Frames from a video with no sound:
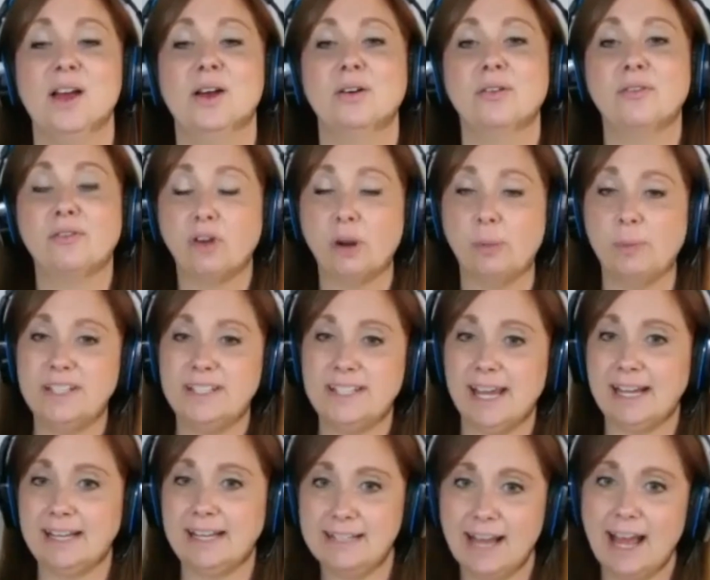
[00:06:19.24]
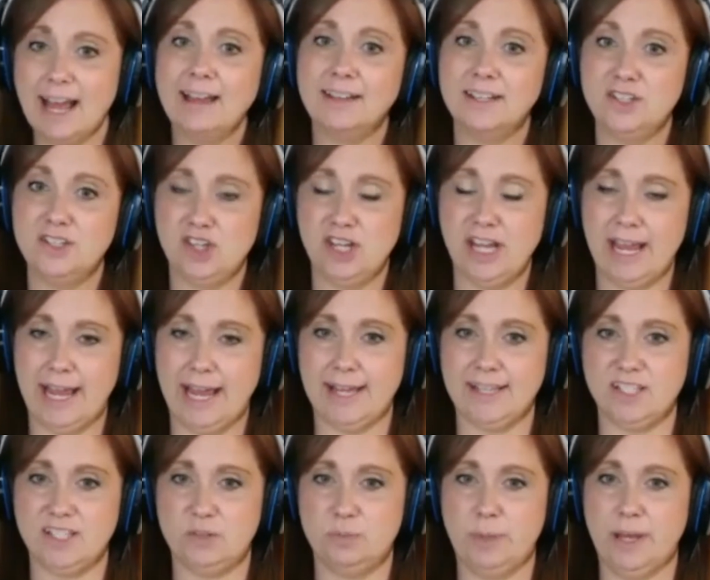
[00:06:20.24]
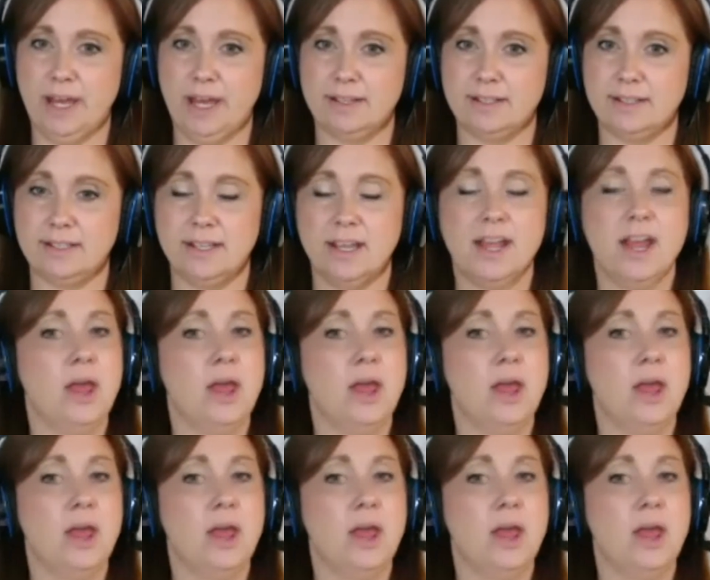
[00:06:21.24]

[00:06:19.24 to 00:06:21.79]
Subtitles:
From a technology aspect,